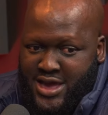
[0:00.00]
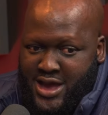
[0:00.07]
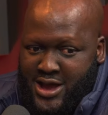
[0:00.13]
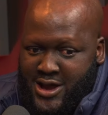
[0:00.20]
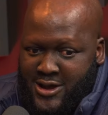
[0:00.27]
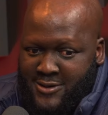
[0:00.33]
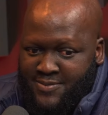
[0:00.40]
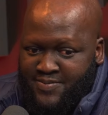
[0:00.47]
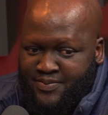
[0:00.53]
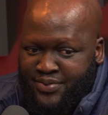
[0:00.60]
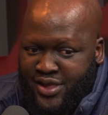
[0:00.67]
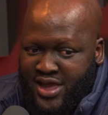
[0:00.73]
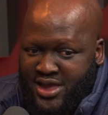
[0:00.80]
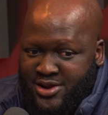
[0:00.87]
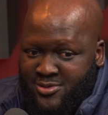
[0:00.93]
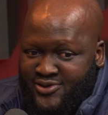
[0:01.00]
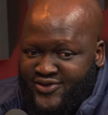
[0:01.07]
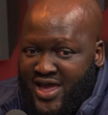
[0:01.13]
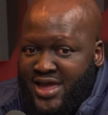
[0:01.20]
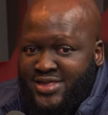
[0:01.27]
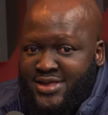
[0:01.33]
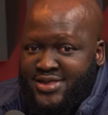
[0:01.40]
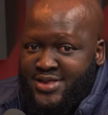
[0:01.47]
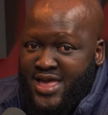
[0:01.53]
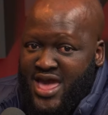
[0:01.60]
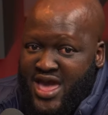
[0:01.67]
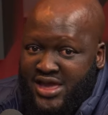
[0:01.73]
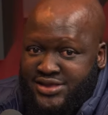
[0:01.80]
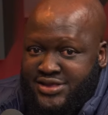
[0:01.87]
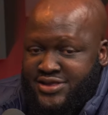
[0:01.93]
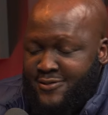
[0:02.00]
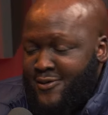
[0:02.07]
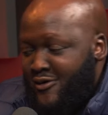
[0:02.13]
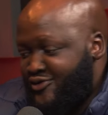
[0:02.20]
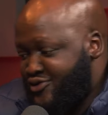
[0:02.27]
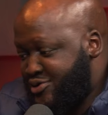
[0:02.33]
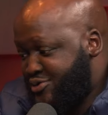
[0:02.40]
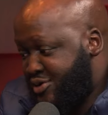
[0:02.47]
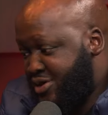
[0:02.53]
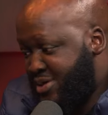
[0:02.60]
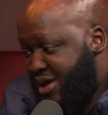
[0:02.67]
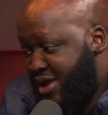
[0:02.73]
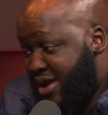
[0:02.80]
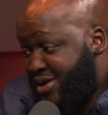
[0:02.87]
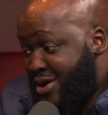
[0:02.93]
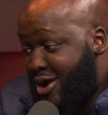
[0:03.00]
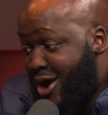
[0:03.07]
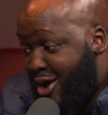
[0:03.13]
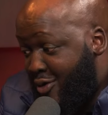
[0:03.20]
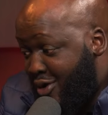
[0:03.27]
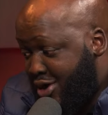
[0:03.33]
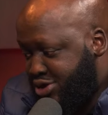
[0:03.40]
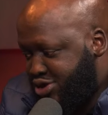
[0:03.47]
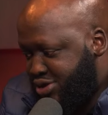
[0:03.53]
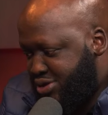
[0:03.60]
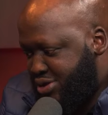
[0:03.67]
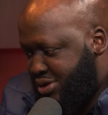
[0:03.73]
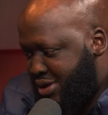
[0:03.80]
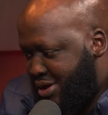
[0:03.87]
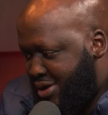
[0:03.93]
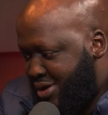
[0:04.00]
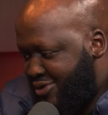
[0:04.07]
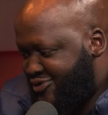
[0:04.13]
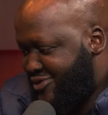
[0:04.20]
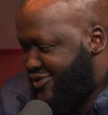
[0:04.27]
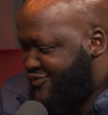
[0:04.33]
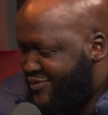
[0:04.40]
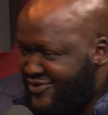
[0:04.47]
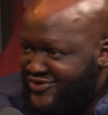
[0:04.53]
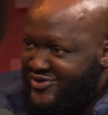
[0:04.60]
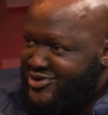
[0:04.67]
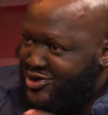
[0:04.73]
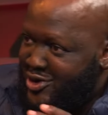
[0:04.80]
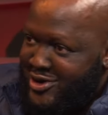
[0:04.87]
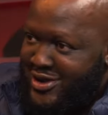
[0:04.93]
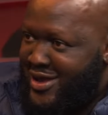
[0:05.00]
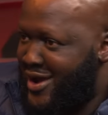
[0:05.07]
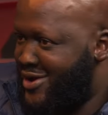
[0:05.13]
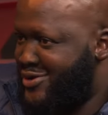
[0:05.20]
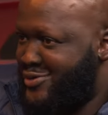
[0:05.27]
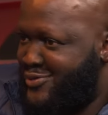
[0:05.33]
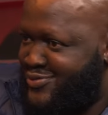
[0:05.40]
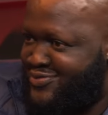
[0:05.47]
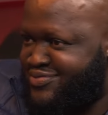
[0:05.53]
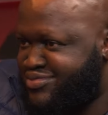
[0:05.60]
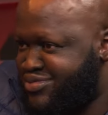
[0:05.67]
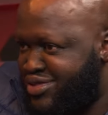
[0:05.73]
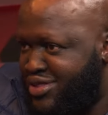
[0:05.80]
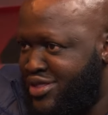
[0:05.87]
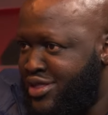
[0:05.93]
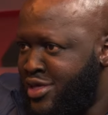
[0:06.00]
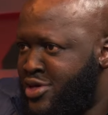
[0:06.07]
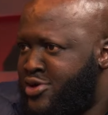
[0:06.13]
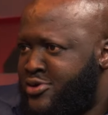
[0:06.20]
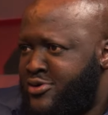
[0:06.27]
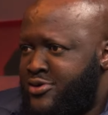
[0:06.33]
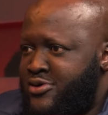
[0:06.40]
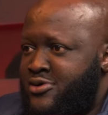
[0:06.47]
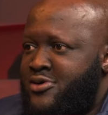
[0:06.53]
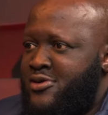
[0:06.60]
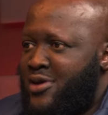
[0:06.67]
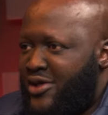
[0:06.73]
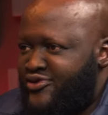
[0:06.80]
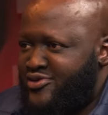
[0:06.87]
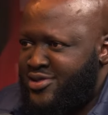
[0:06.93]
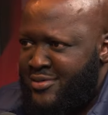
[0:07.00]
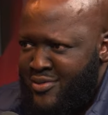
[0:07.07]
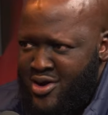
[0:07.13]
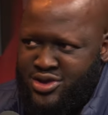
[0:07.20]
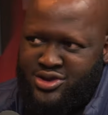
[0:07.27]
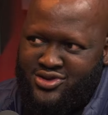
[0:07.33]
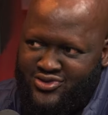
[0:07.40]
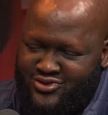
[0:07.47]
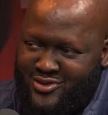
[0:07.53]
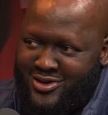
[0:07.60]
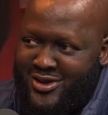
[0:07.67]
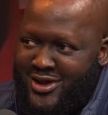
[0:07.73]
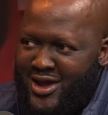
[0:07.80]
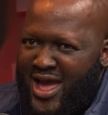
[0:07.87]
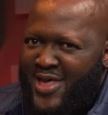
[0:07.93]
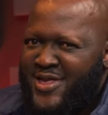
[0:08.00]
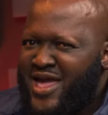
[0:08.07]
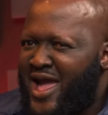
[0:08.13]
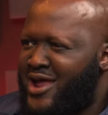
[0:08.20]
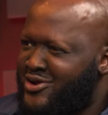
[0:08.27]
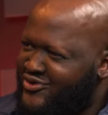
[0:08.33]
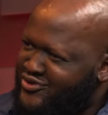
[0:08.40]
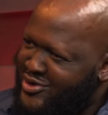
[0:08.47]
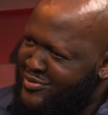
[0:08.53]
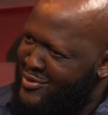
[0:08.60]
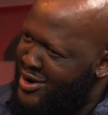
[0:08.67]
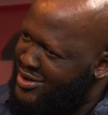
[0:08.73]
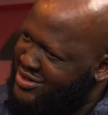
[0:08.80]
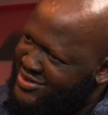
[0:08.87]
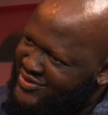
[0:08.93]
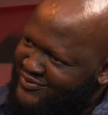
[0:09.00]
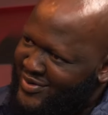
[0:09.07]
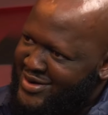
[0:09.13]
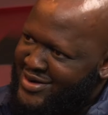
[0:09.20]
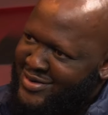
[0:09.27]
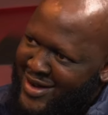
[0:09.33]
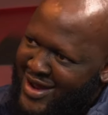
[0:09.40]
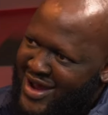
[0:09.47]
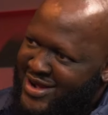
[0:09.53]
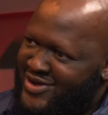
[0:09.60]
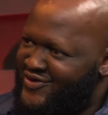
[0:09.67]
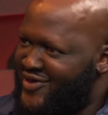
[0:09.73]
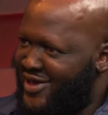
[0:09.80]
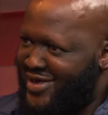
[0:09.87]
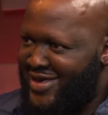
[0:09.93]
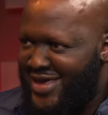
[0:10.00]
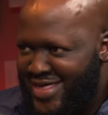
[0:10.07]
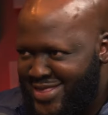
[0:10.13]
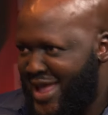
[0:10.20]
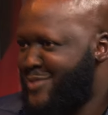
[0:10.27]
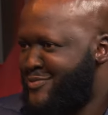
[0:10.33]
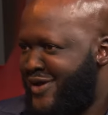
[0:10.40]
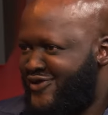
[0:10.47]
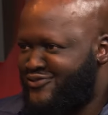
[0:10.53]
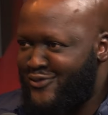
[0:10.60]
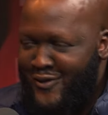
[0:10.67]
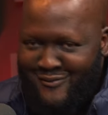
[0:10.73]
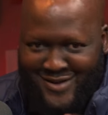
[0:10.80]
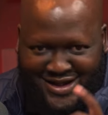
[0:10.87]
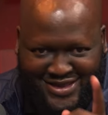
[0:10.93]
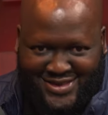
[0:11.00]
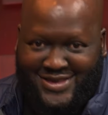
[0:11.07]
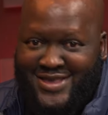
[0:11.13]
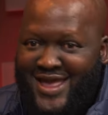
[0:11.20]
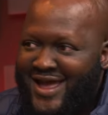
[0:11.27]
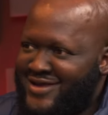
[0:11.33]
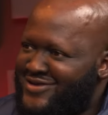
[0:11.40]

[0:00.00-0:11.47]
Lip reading: And it was either that, if I wasn't doing that, I had a car wash. So this business journey kind of grew. I saw the margins I think I understood margins, but in my head, it's like, that makes more money than that.